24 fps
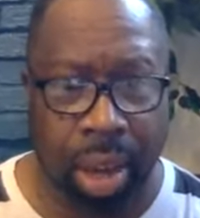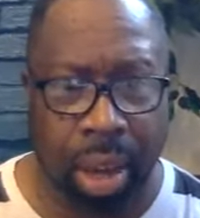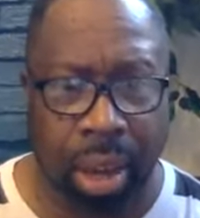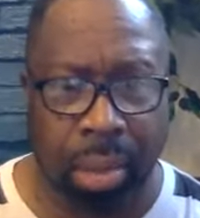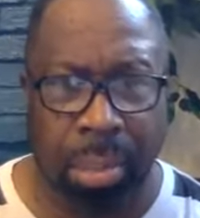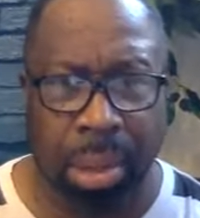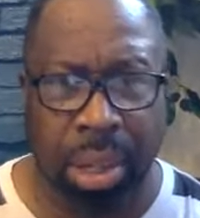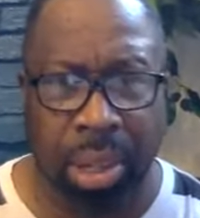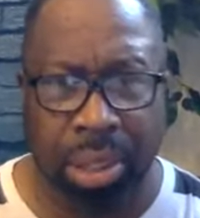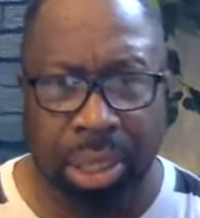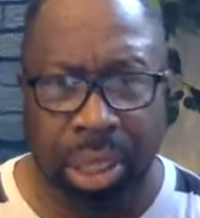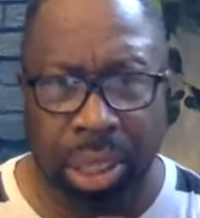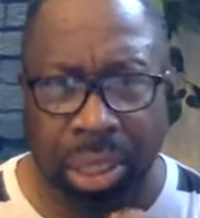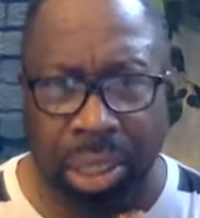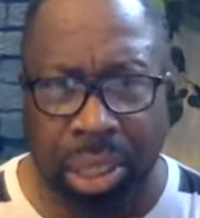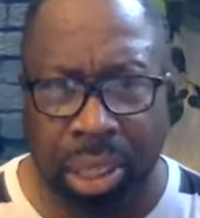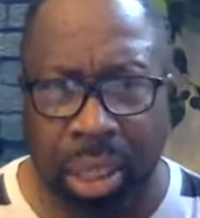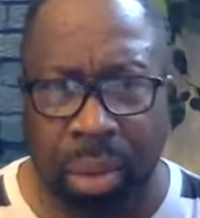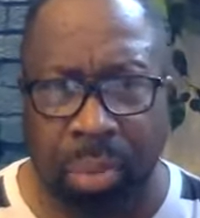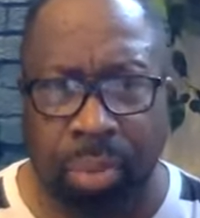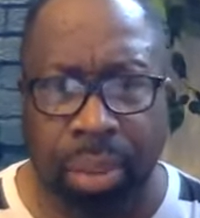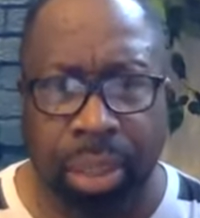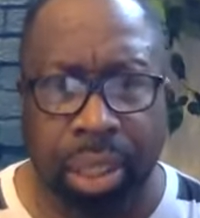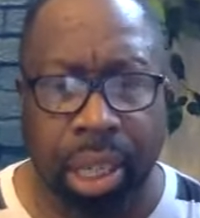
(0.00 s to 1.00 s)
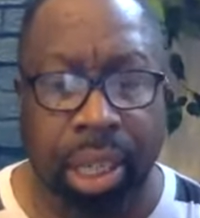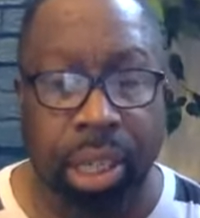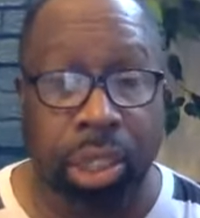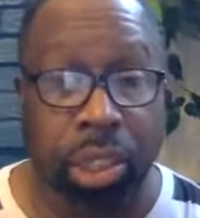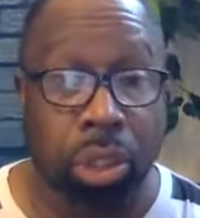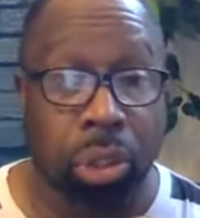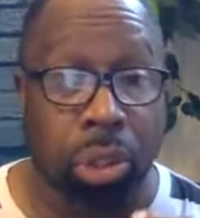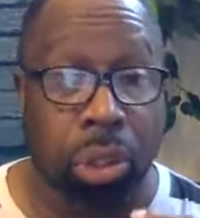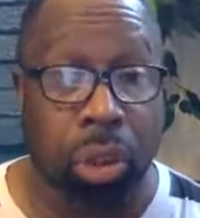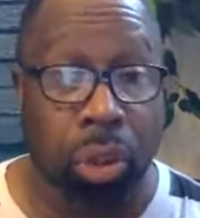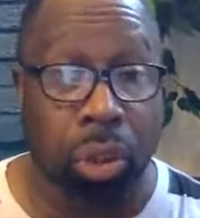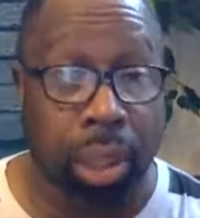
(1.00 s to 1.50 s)
because there's several days
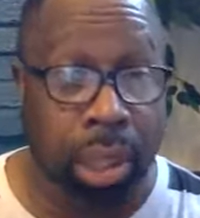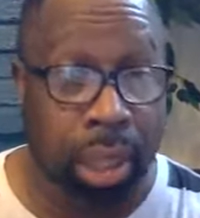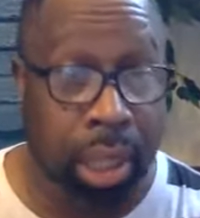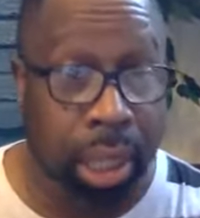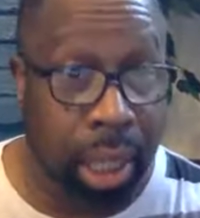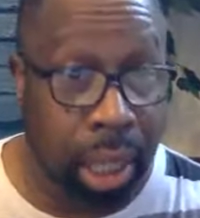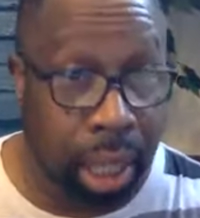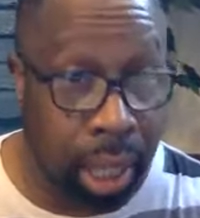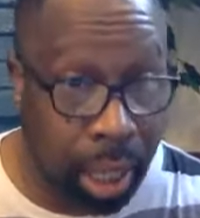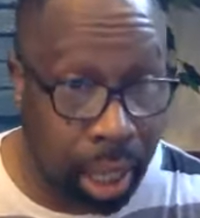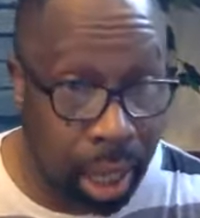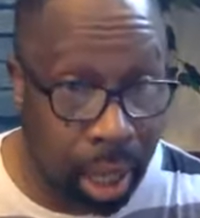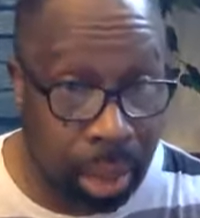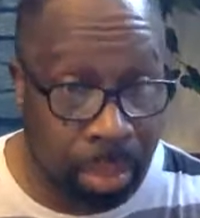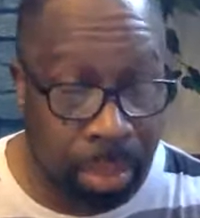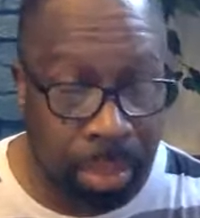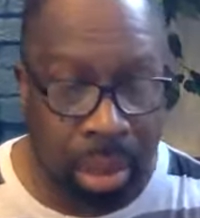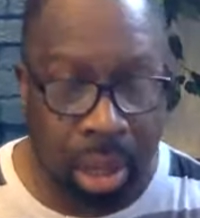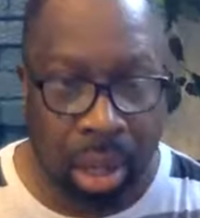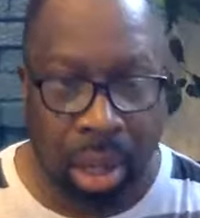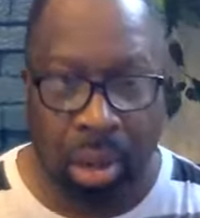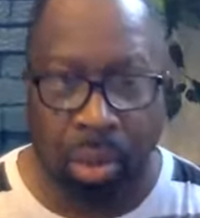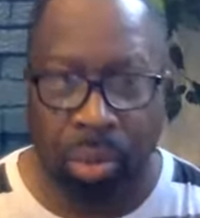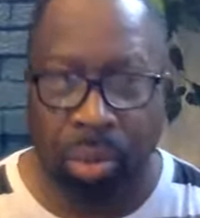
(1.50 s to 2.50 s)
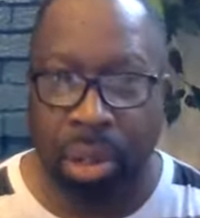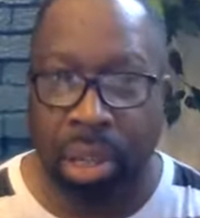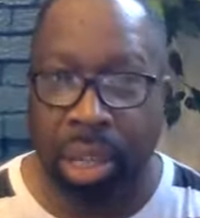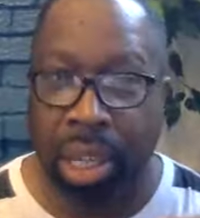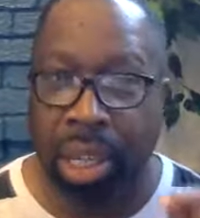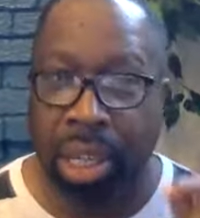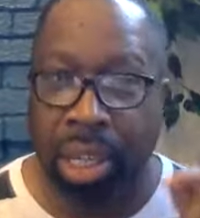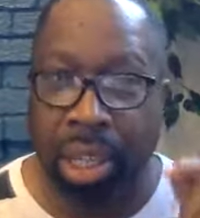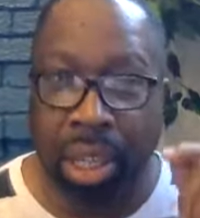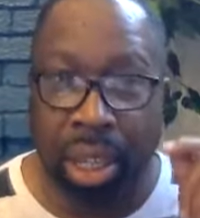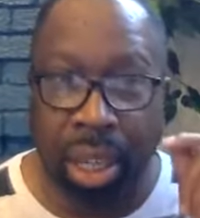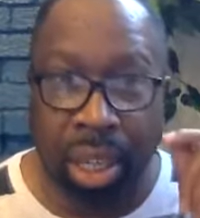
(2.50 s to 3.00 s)
you're going to get up when
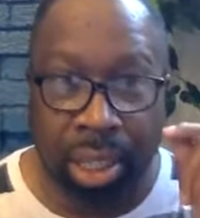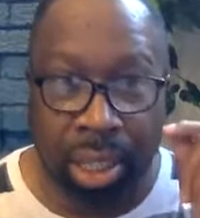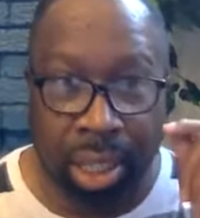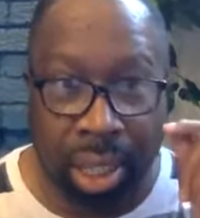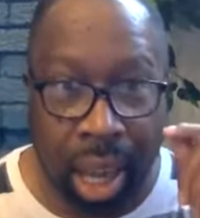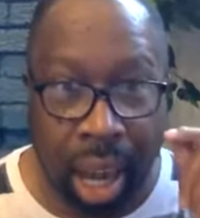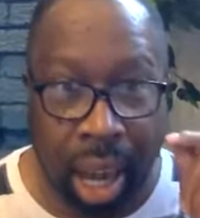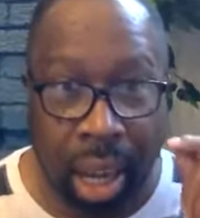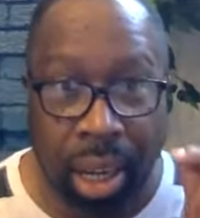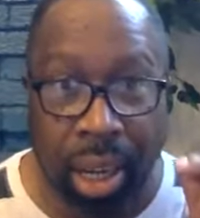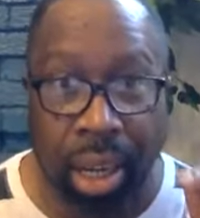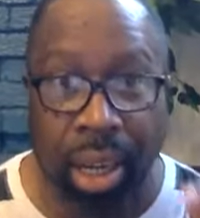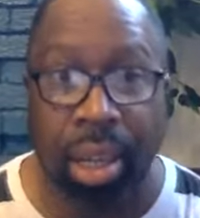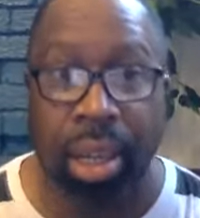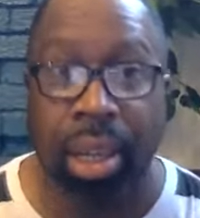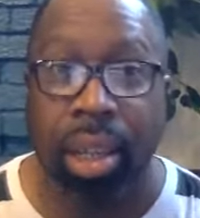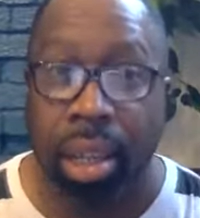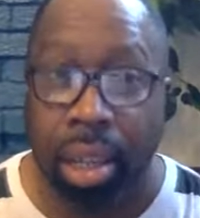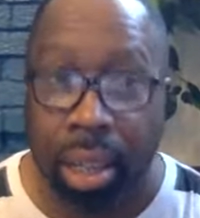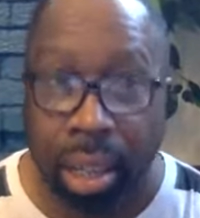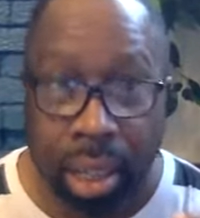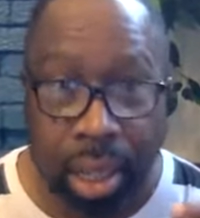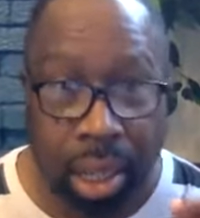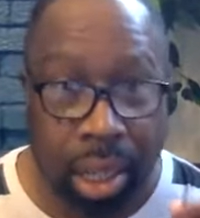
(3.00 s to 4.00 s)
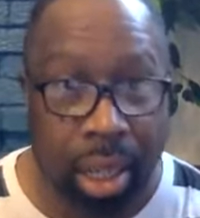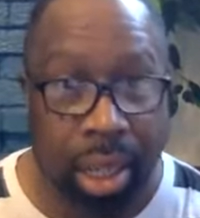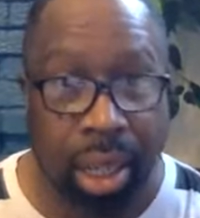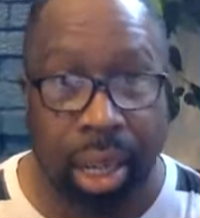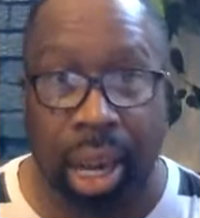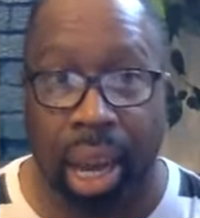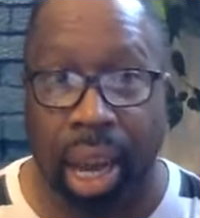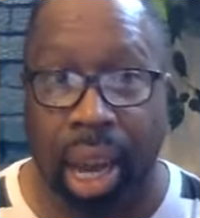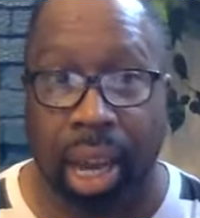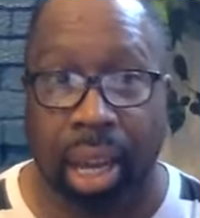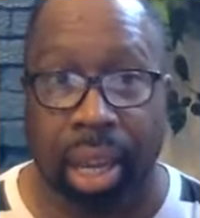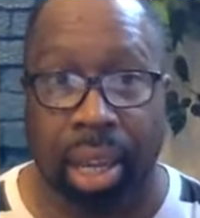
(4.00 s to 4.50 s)
it does not look
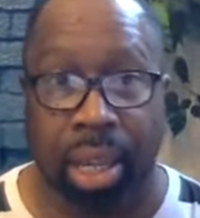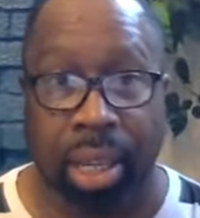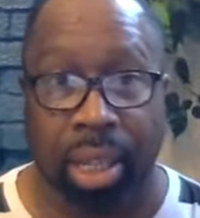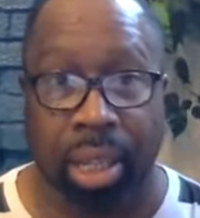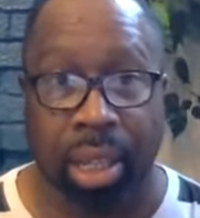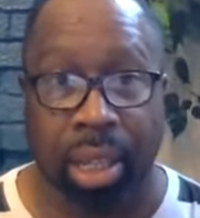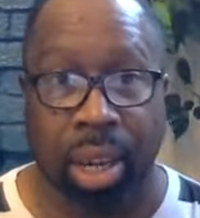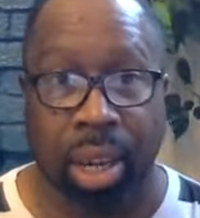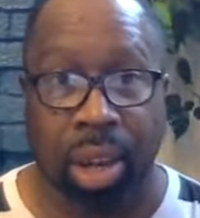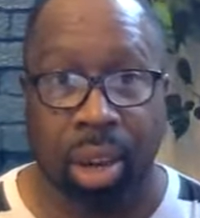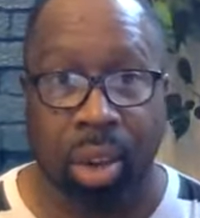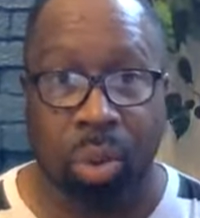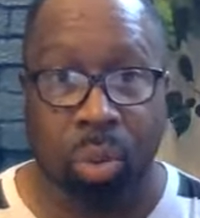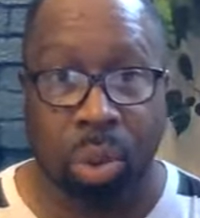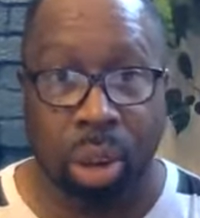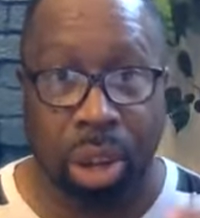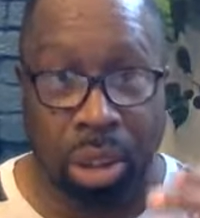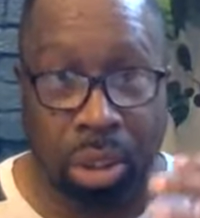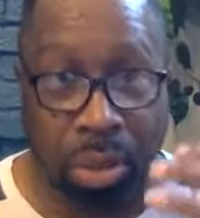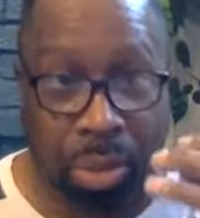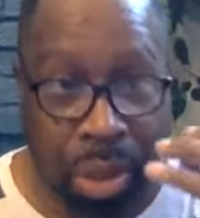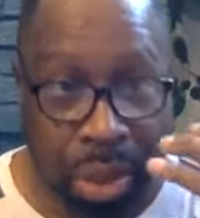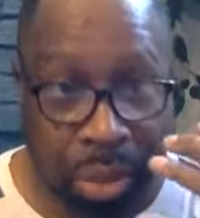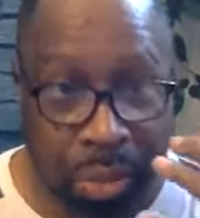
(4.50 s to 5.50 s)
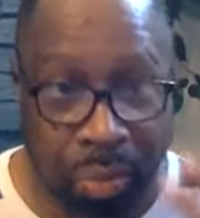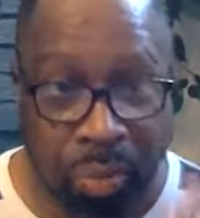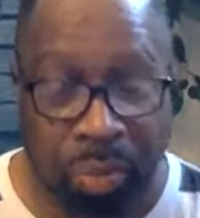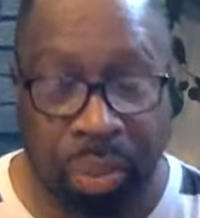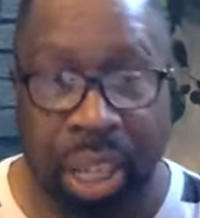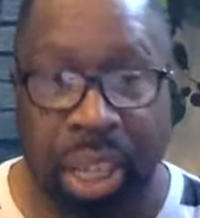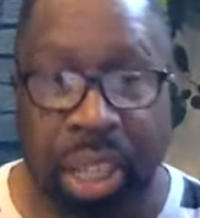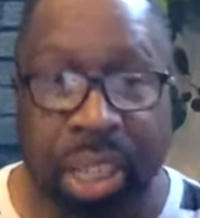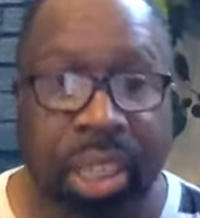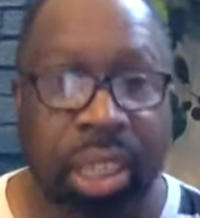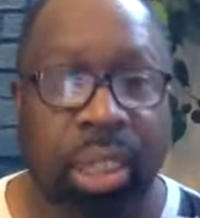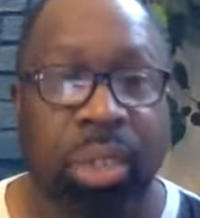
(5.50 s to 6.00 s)
like what you
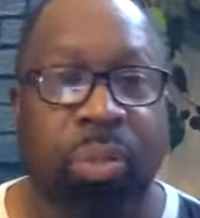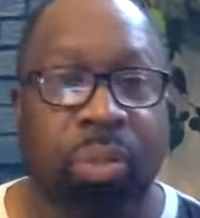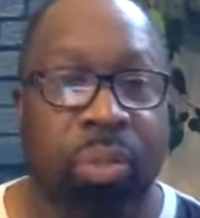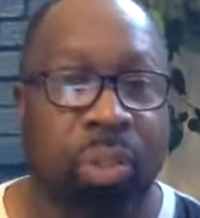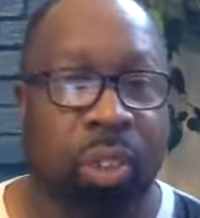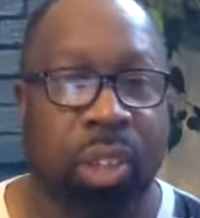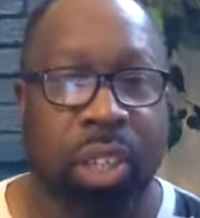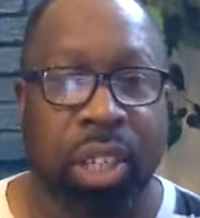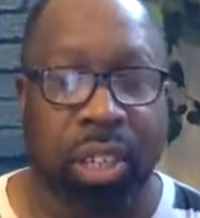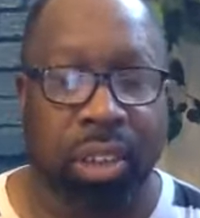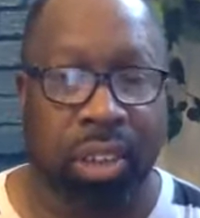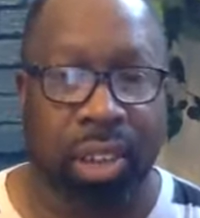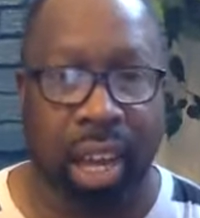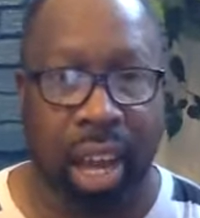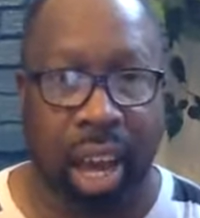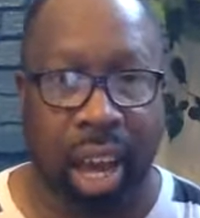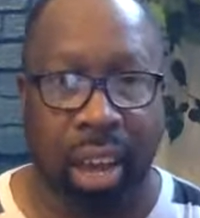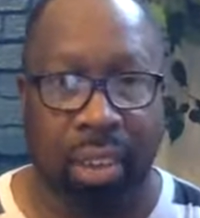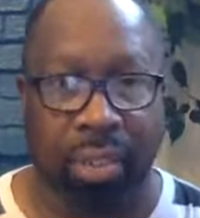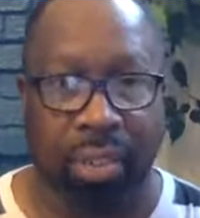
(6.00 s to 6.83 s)
envision for your life.